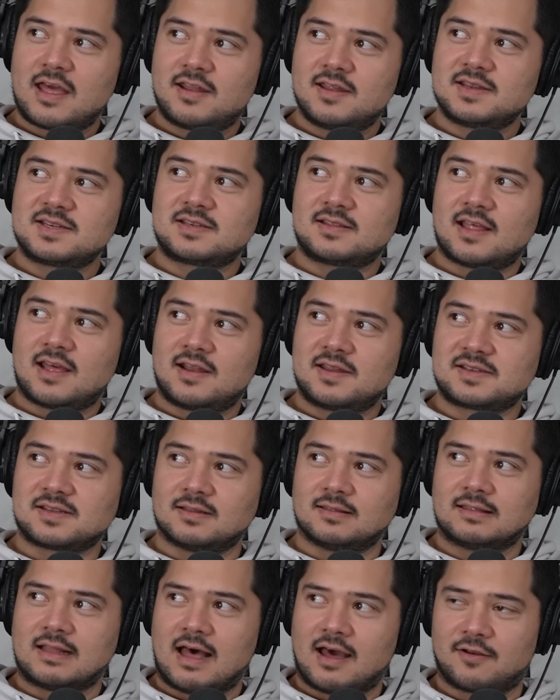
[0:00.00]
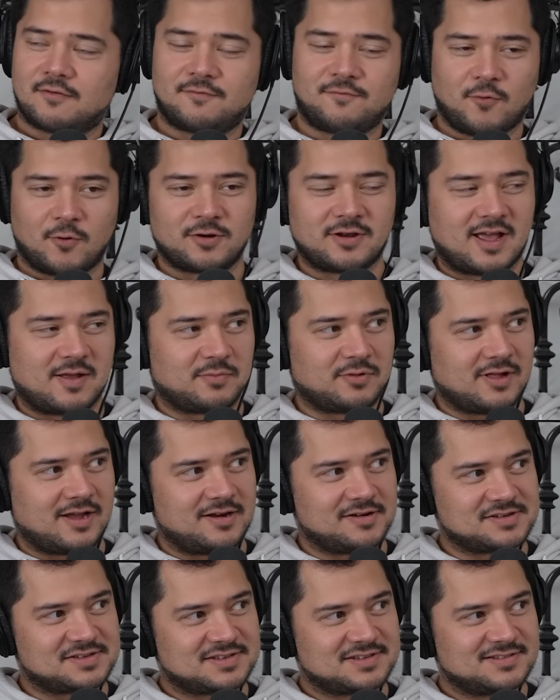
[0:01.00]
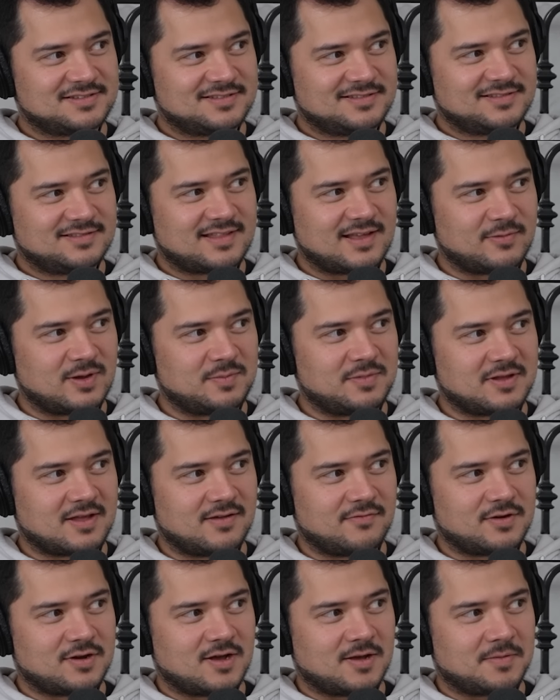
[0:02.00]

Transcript: that is that is a lot of Fortnite players that we'd be giving